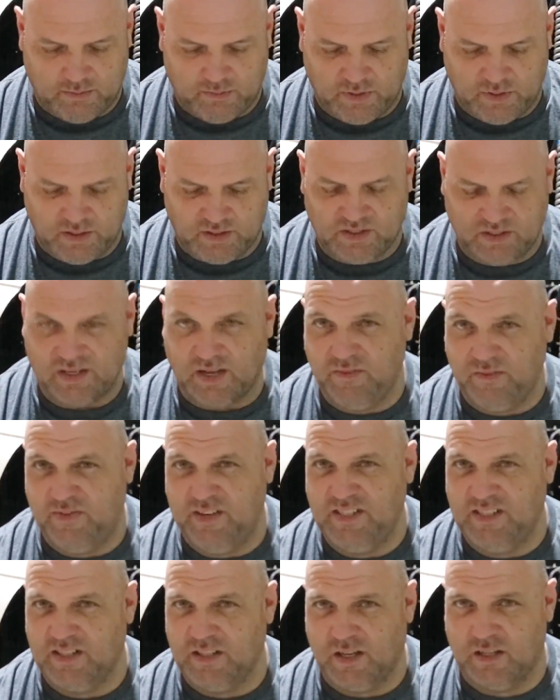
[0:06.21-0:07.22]
Bit of
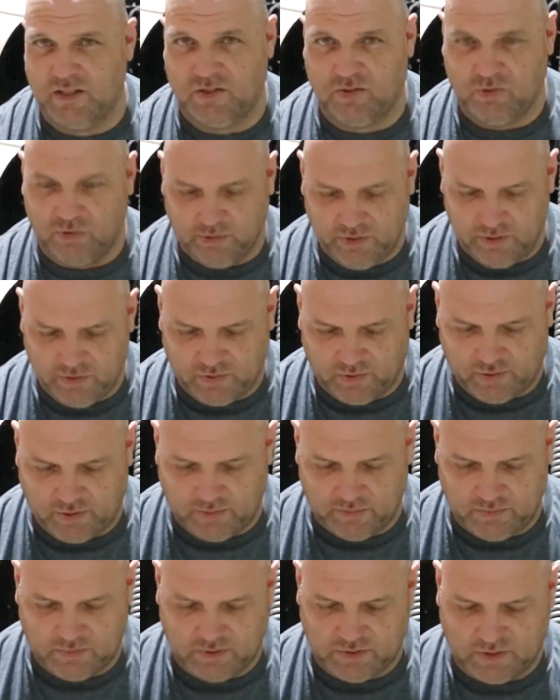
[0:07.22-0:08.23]
safety / story
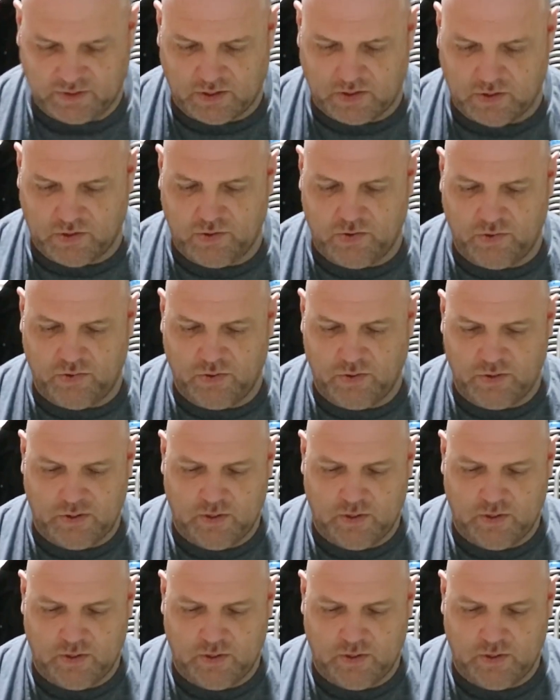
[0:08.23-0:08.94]
time. So,